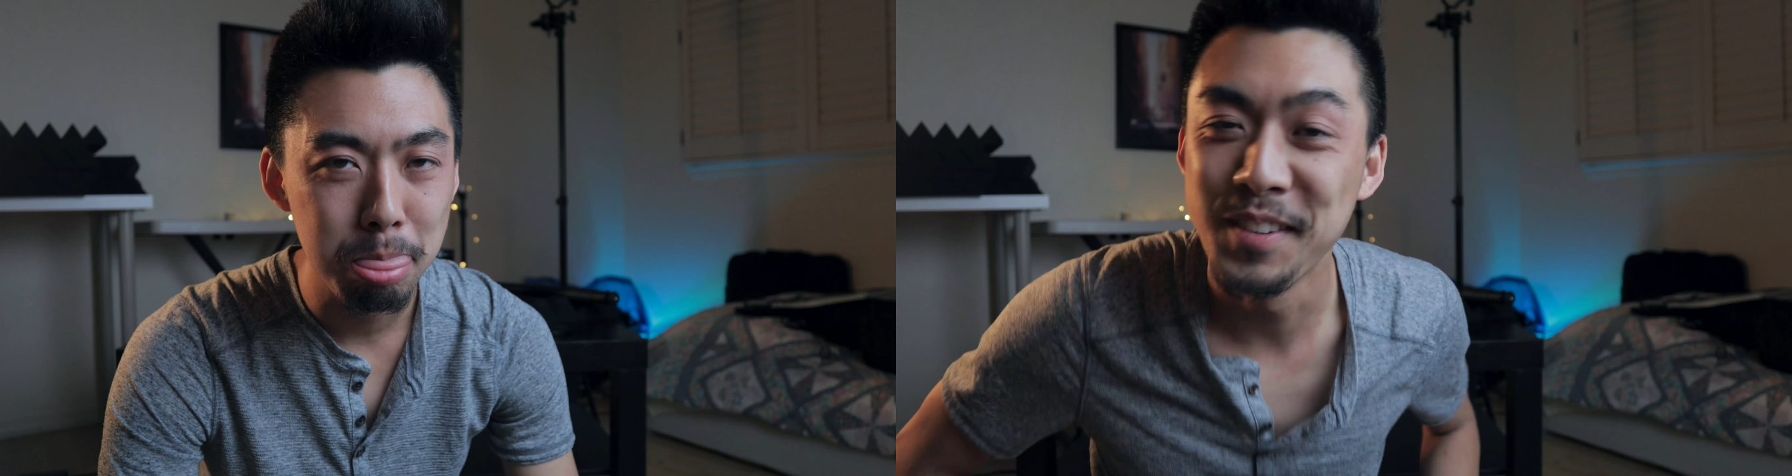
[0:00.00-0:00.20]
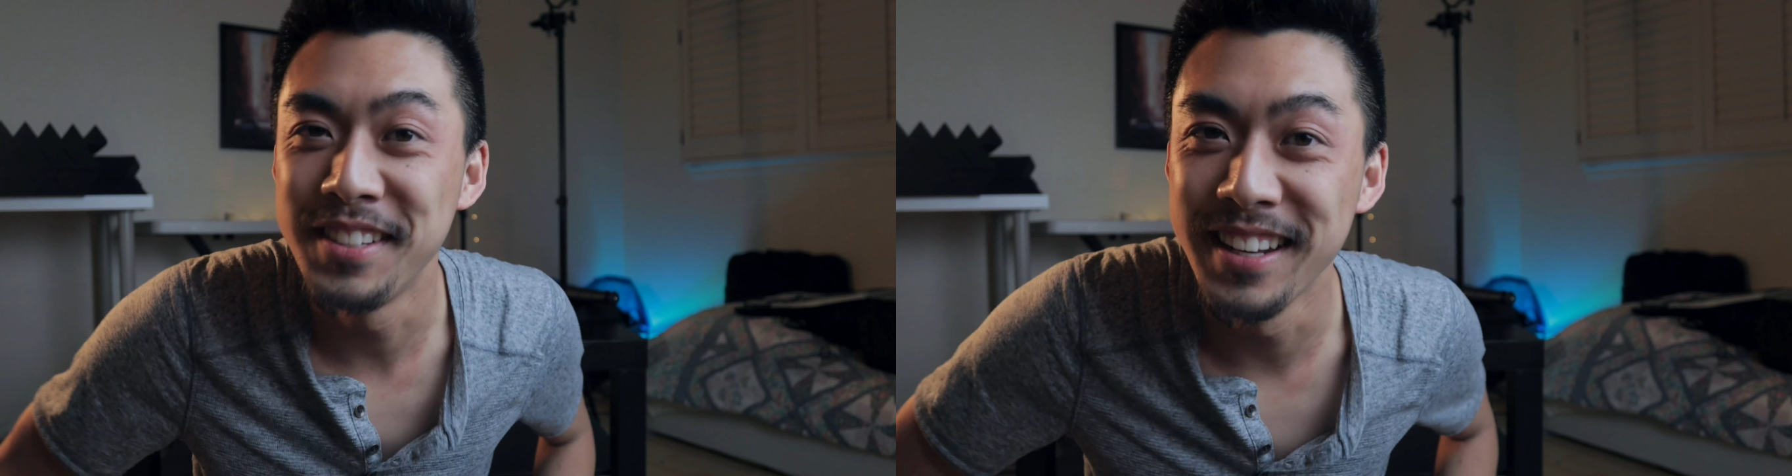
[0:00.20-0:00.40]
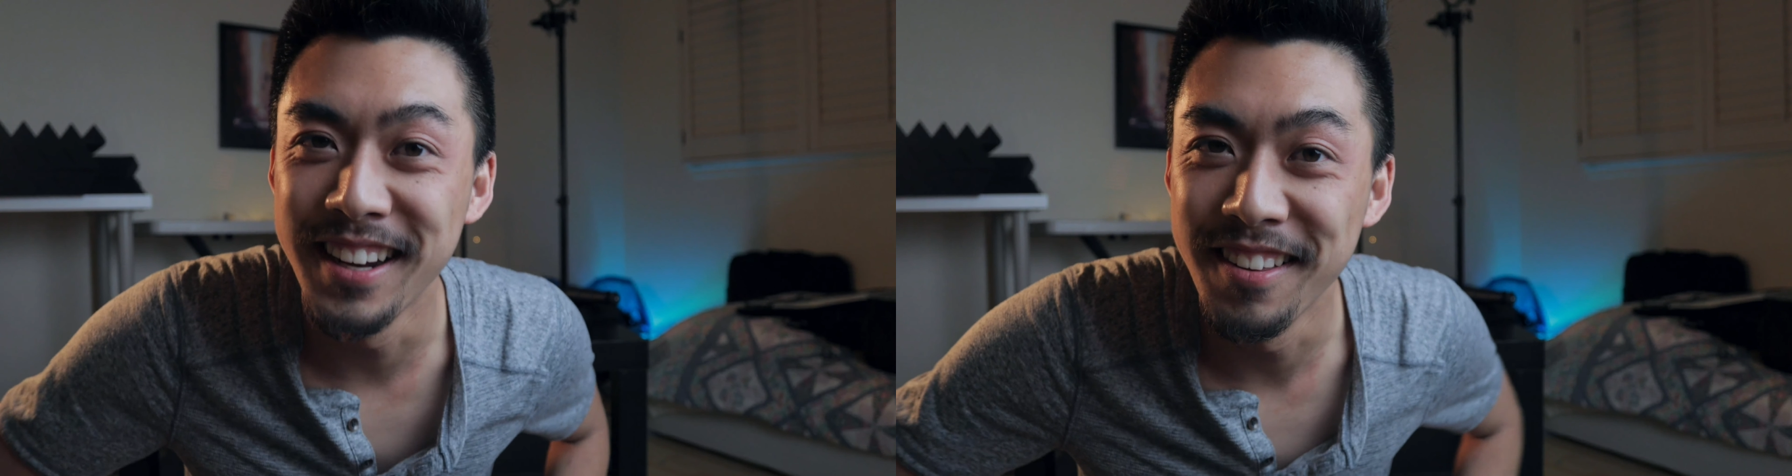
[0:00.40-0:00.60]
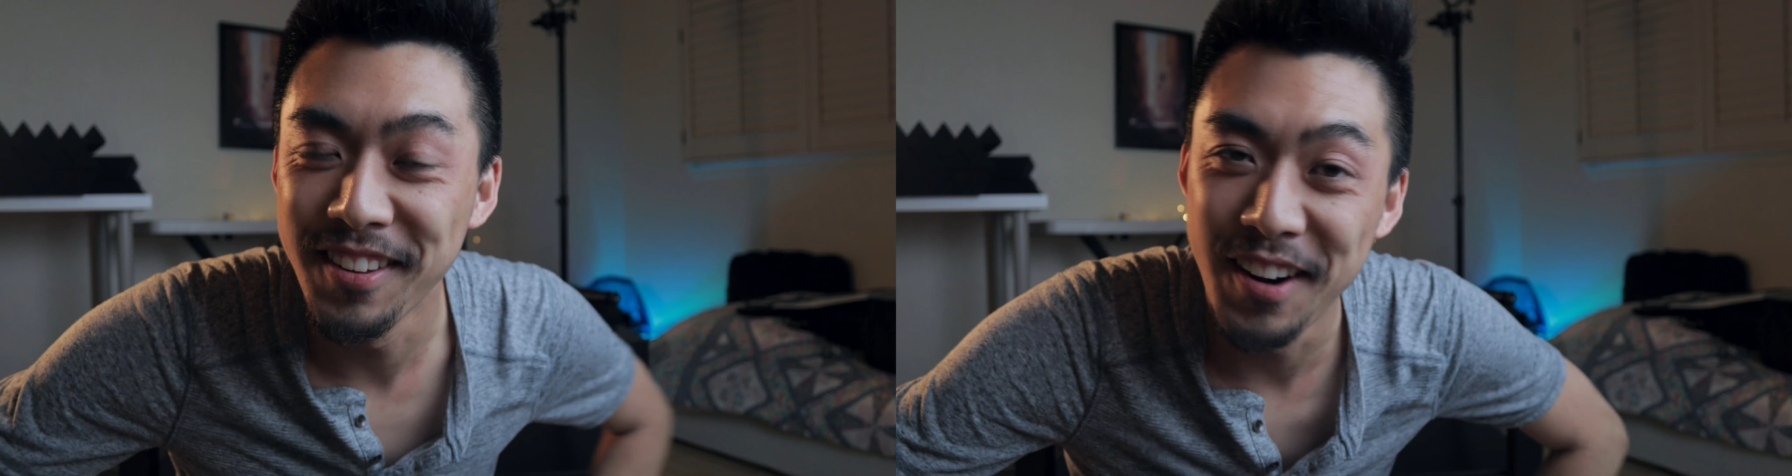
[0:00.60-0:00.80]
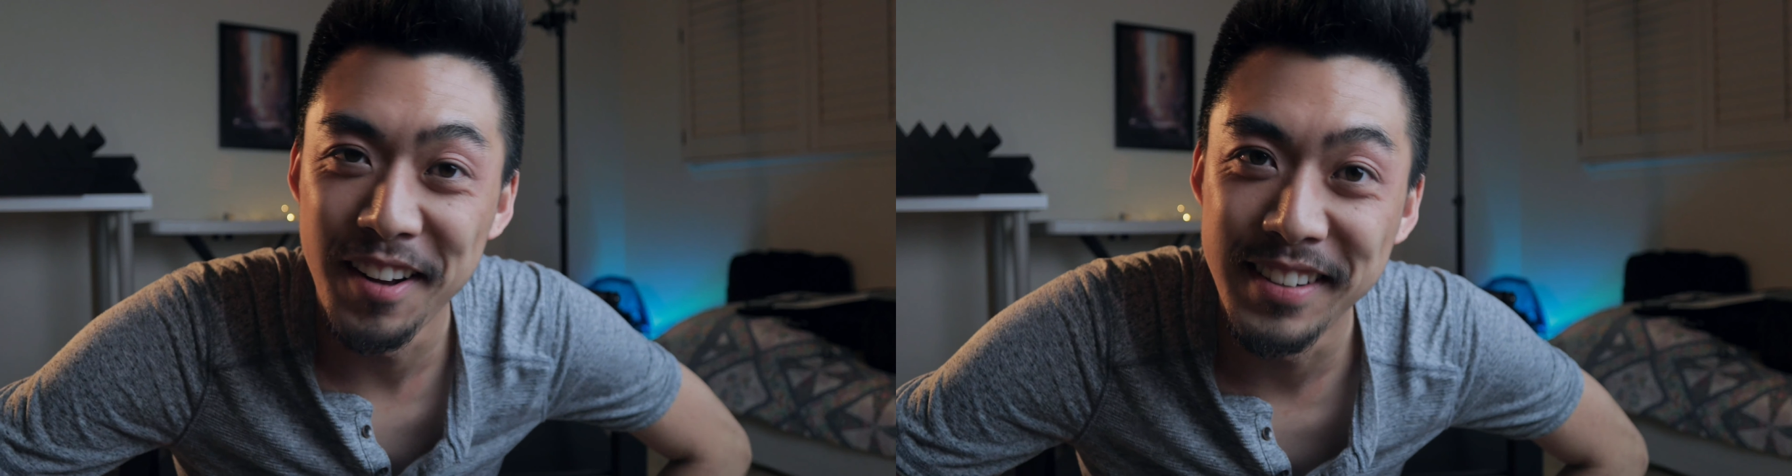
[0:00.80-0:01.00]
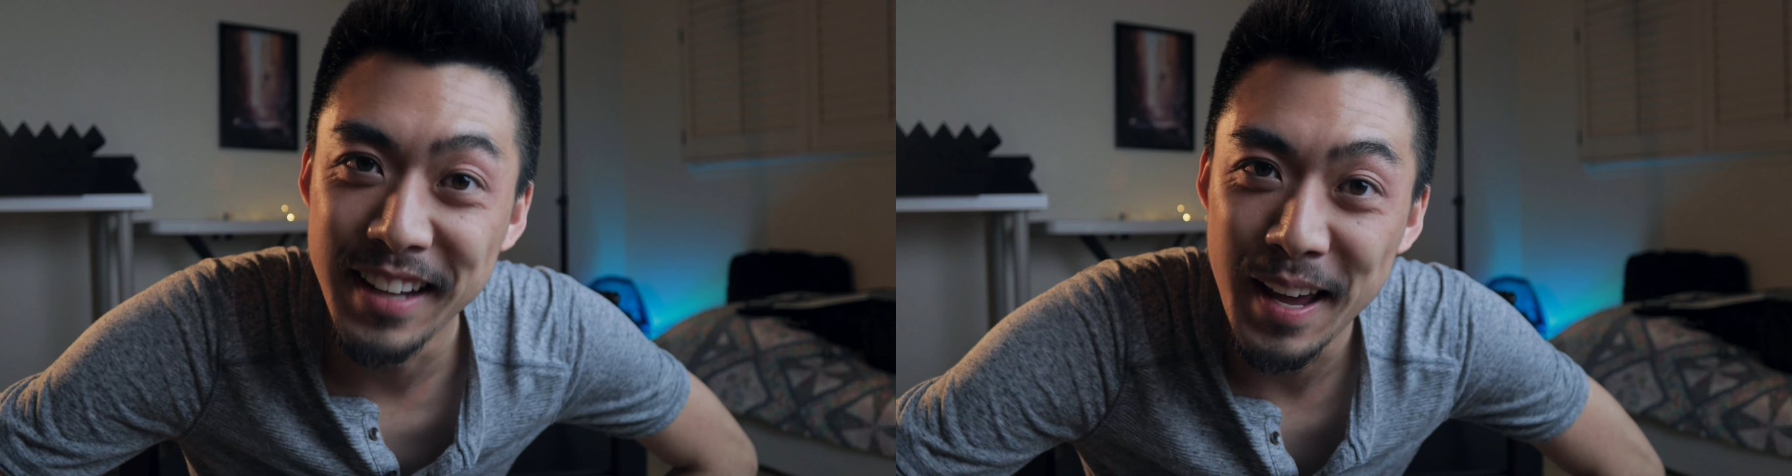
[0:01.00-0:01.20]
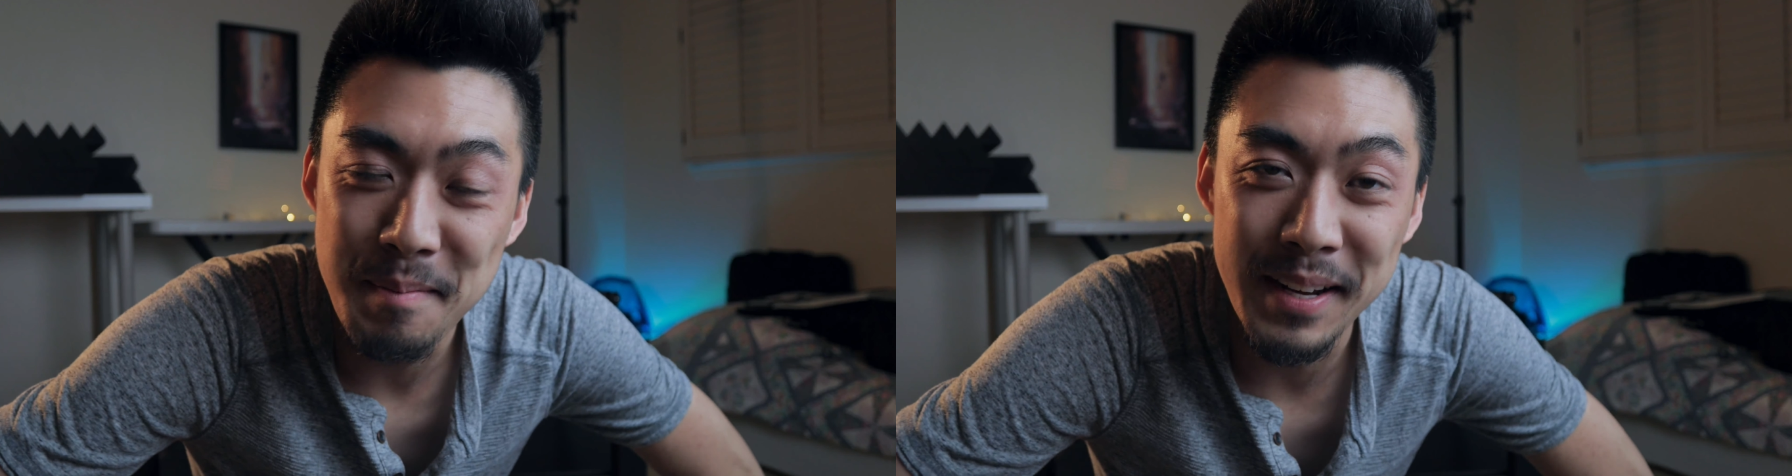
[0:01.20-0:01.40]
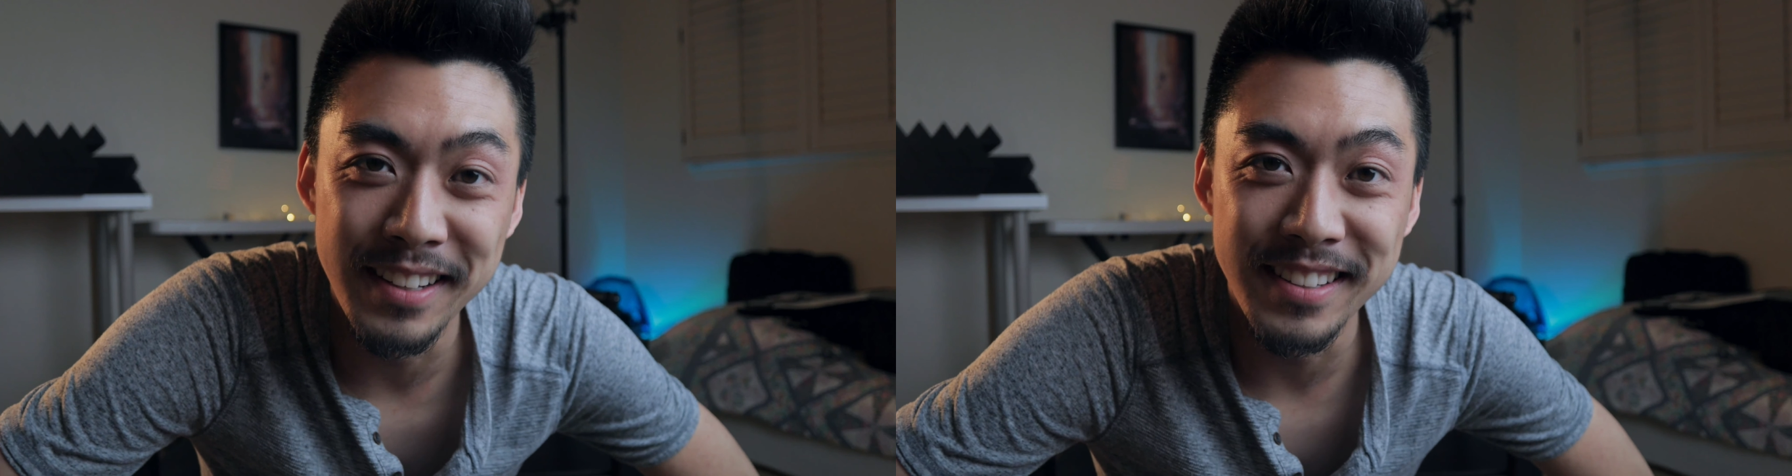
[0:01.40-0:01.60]
We're sitting on the ground today
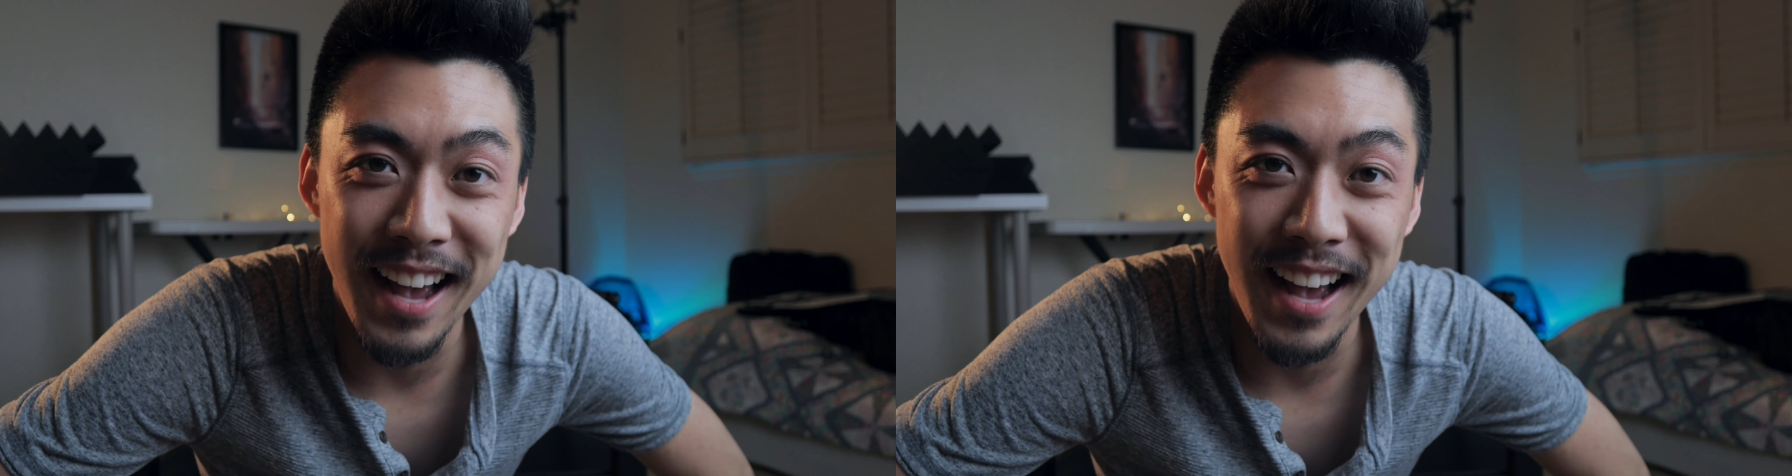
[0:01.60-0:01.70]
because